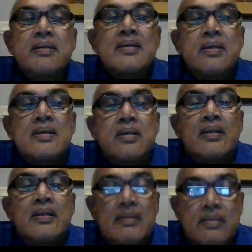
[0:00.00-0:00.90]
A lot of
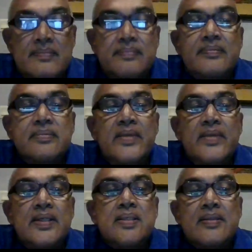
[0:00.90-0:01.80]
people who need
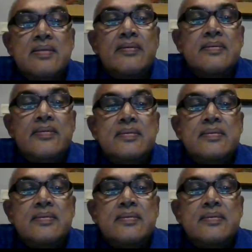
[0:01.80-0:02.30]
intervention